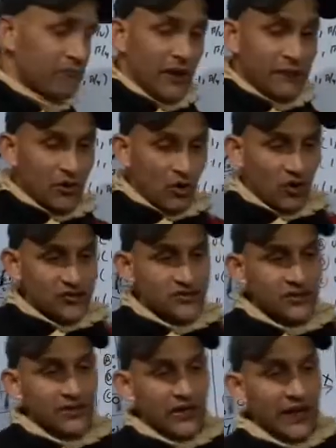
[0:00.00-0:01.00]
because
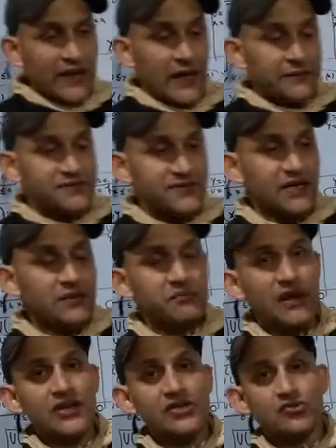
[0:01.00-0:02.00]
I have seen
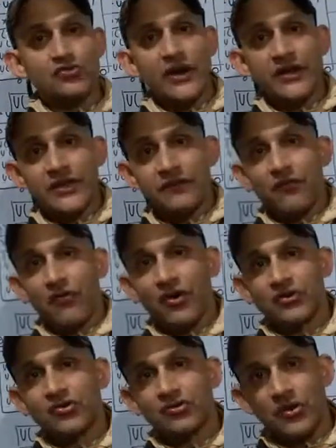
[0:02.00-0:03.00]
many students, they
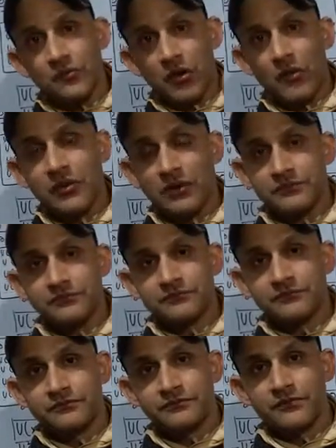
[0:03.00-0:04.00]
focus on the problem.
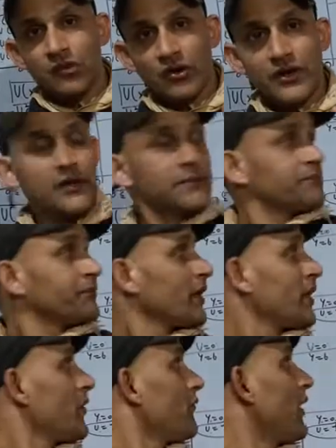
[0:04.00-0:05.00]
Okay,
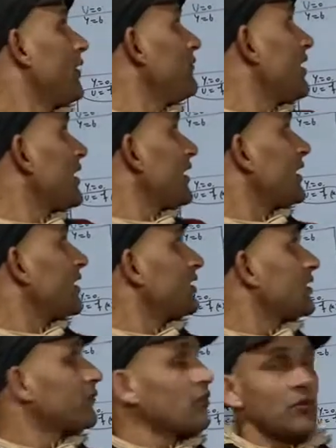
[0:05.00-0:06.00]
when we are taking
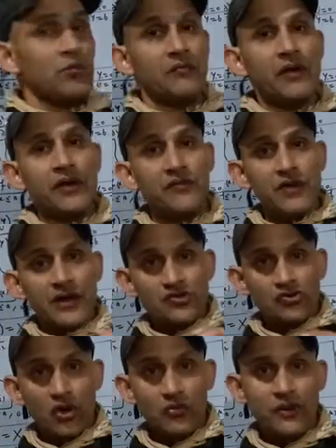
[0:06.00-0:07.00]
the problem and we are
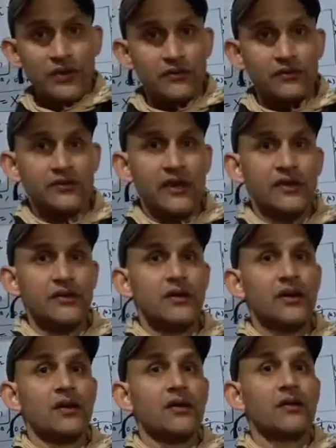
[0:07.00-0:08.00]
solving, then
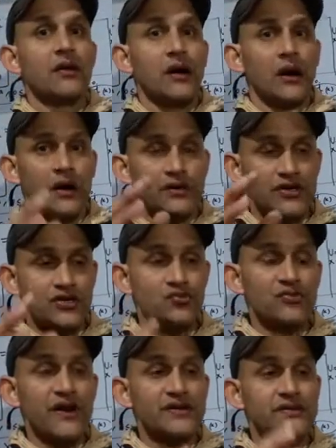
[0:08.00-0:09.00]
the
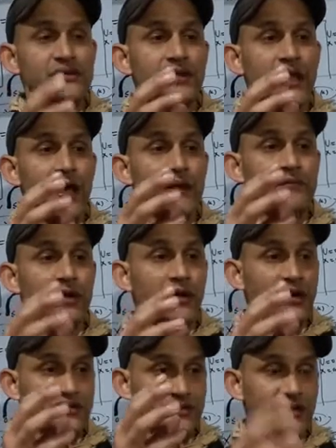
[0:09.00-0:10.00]
students, they have the
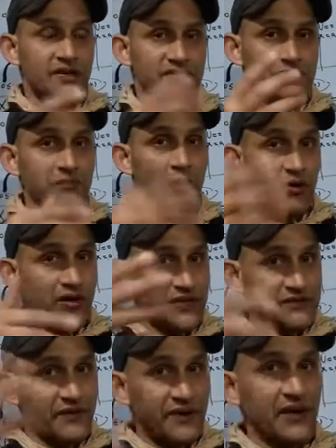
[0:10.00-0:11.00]
concentration power, it is
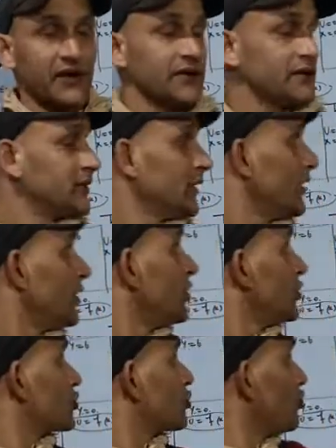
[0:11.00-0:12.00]
very high.
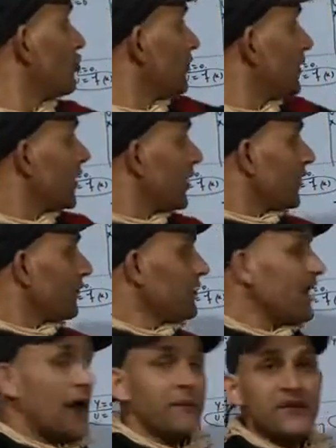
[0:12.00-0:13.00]
So we
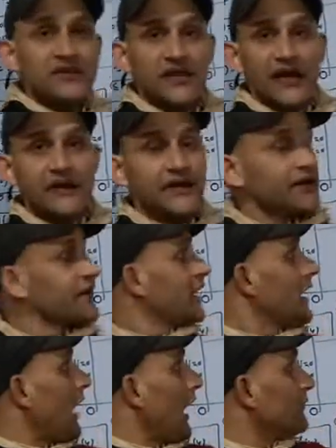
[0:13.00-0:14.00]
have decided
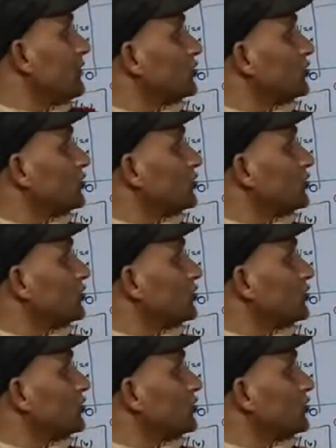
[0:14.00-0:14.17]
I will